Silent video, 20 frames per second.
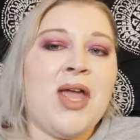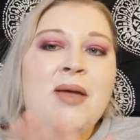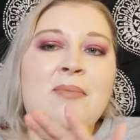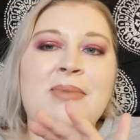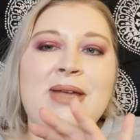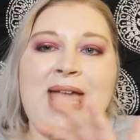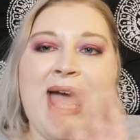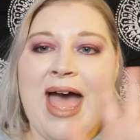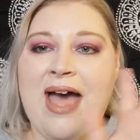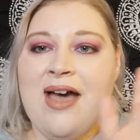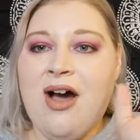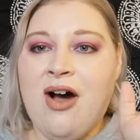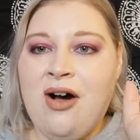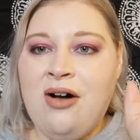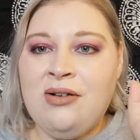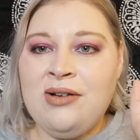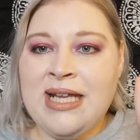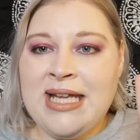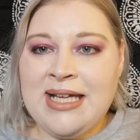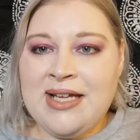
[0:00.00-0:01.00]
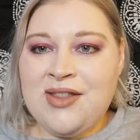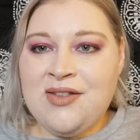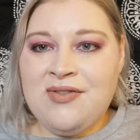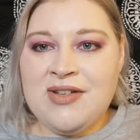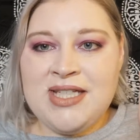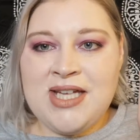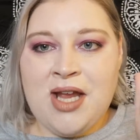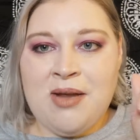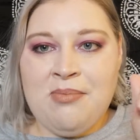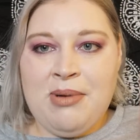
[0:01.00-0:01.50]
But yeah, I'll link the
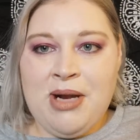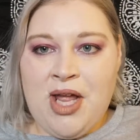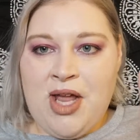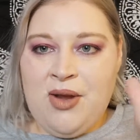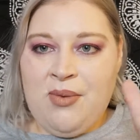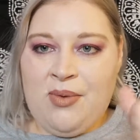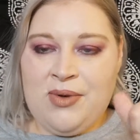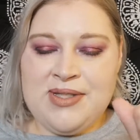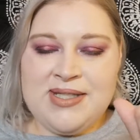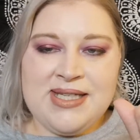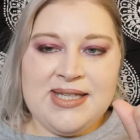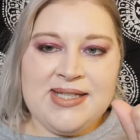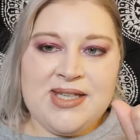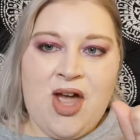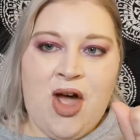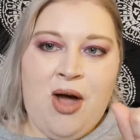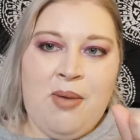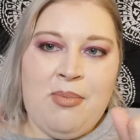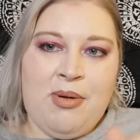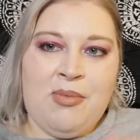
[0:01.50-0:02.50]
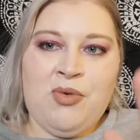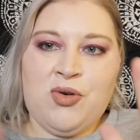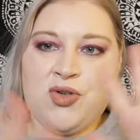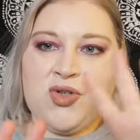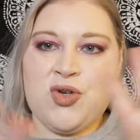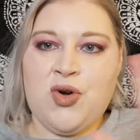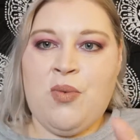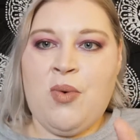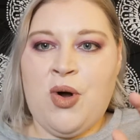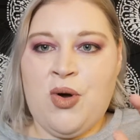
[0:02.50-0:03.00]
video below once it's up. I'm not
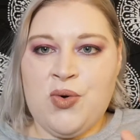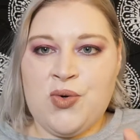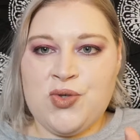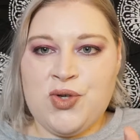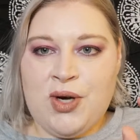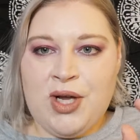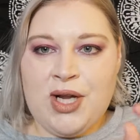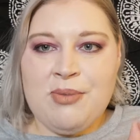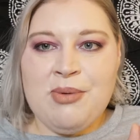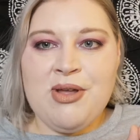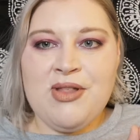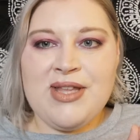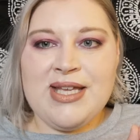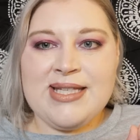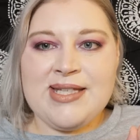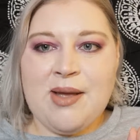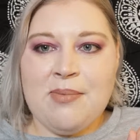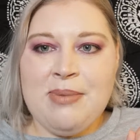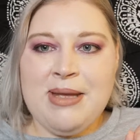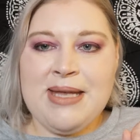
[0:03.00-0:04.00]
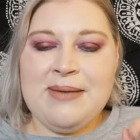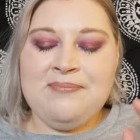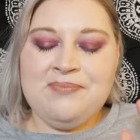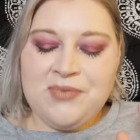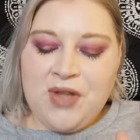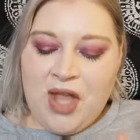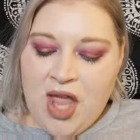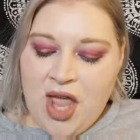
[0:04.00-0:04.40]
sure what order I'm going to put these up in.